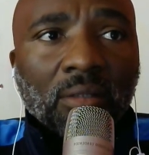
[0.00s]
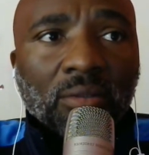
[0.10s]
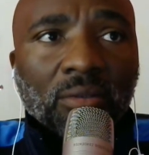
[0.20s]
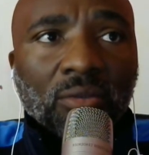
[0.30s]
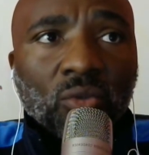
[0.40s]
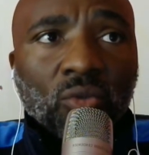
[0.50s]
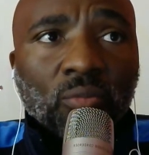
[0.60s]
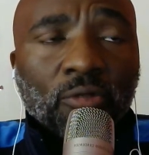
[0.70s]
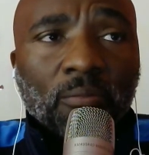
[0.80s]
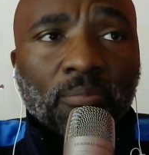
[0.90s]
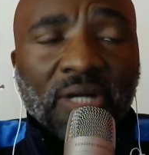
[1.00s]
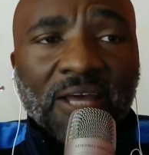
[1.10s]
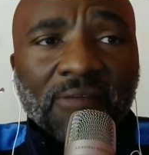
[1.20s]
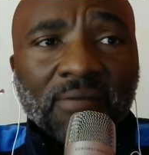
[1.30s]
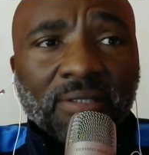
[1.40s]
you
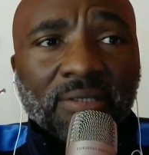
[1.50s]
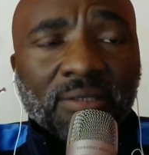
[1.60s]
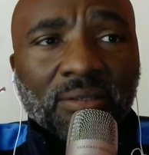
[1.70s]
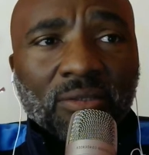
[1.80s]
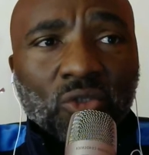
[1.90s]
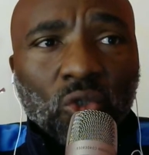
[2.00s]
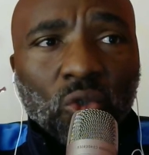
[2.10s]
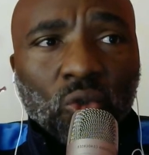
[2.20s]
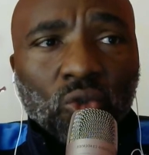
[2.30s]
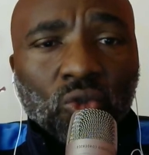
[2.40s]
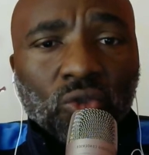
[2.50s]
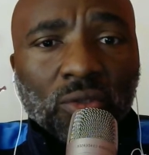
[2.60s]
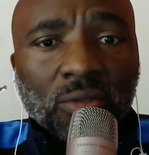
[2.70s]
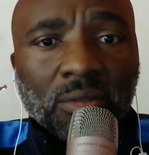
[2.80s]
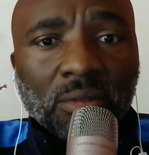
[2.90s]
private
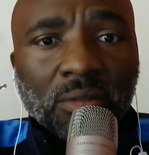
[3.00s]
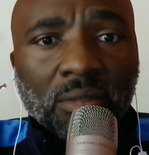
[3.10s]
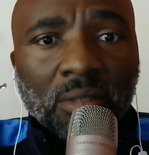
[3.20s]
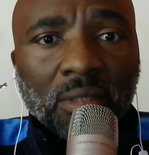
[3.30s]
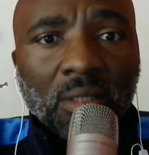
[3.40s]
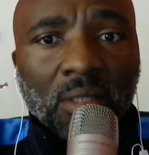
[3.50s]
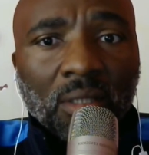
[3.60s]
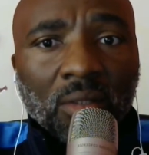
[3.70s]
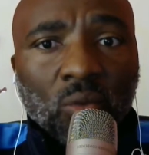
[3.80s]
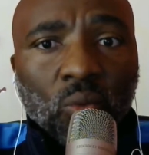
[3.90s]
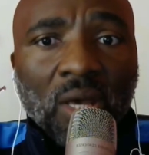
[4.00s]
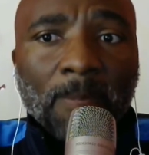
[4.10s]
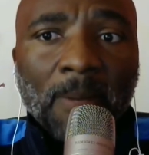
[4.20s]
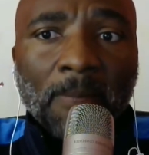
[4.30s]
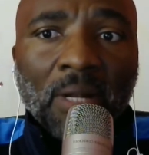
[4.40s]
schools where
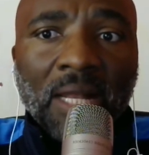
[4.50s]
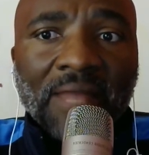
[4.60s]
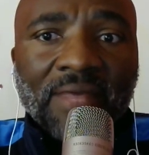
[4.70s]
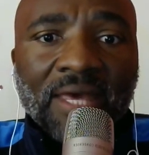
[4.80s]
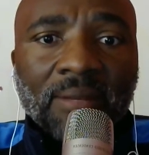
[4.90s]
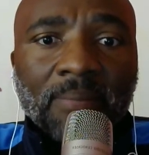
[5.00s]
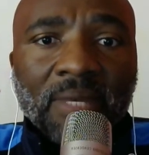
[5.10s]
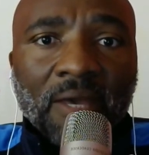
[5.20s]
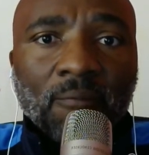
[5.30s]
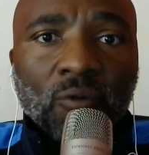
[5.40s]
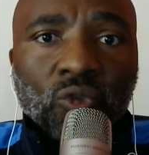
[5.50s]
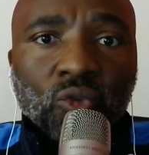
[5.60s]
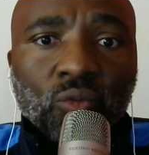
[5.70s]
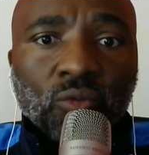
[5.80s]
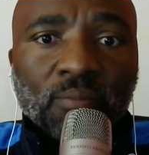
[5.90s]
people are then be able
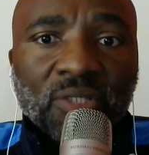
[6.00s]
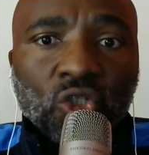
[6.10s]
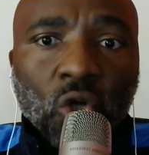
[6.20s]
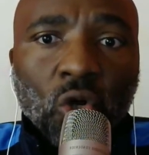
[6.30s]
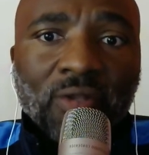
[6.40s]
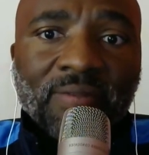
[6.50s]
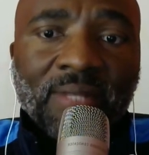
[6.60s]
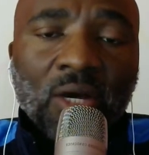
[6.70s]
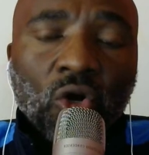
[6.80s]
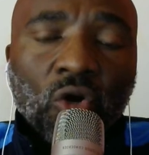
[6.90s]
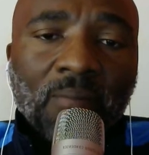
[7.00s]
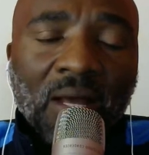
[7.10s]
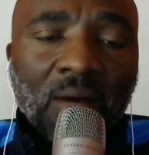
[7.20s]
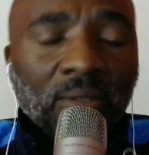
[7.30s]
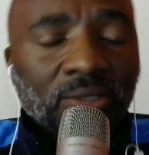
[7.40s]
to be taught their home
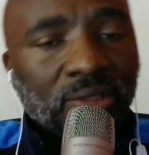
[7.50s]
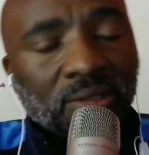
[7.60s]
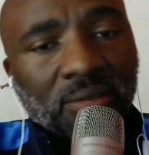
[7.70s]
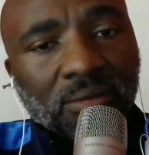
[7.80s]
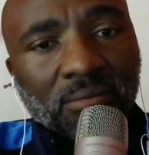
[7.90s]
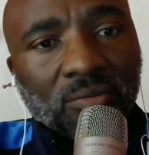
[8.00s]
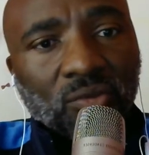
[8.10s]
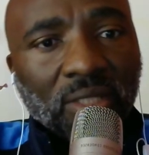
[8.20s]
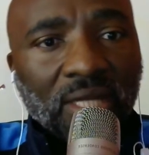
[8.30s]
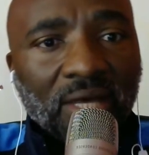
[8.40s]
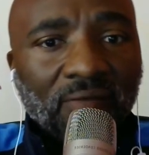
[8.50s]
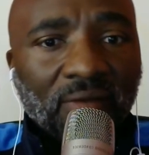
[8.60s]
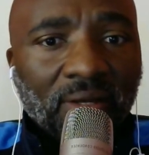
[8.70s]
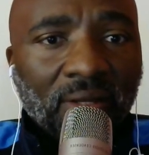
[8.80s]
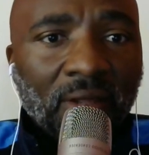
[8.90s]
languages? You can have
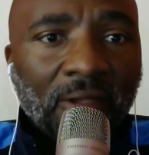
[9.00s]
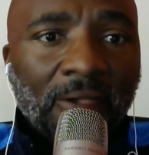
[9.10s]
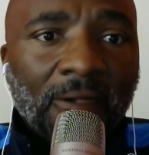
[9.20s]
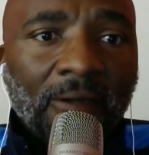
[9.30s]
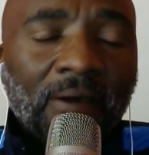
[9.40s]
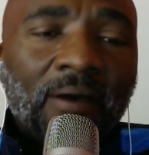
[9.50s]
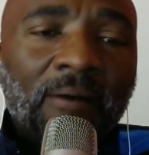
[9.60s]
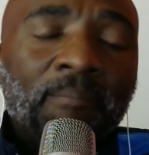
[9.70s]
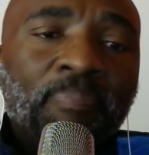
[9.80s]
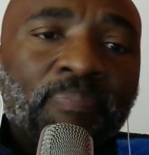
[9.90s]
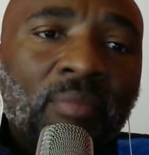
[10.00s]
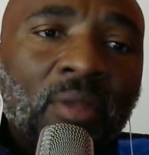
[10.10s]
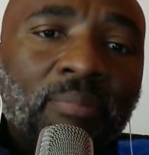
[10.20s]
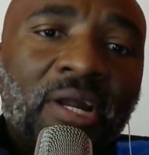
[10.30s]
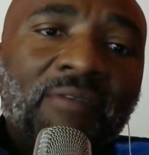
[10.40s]
a
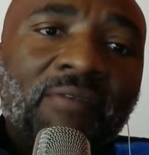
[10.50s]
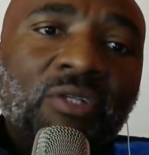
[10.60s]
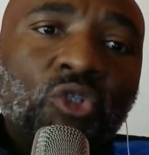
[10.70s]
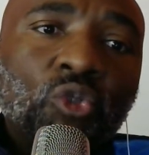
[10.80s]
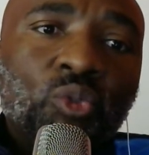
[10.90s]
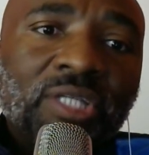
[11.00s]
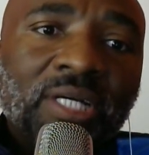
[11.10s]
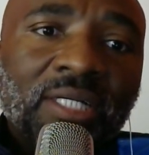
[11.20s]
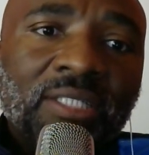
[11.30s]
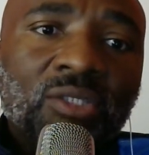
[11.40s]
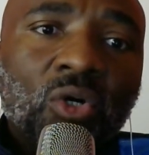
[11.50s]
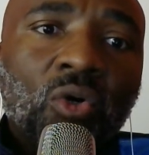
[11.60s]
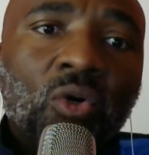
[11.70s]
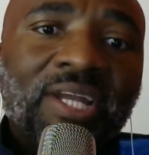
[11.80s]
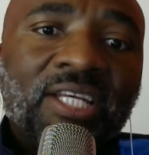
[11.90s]
private tutors
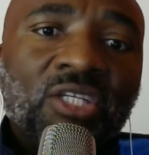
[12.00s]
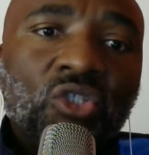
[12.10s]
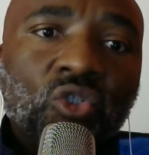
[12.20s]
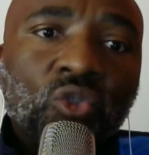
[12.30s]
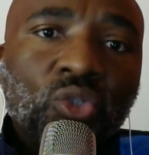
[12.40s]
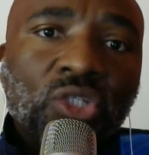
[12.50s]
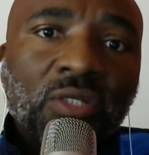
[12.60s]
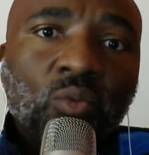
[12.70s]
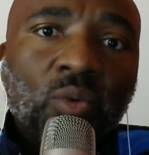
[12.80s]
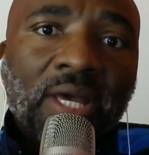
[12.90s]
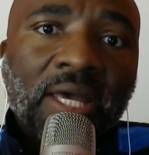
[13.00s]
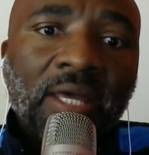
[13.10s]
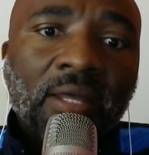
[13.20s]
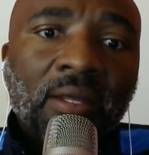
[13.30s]
or an institution where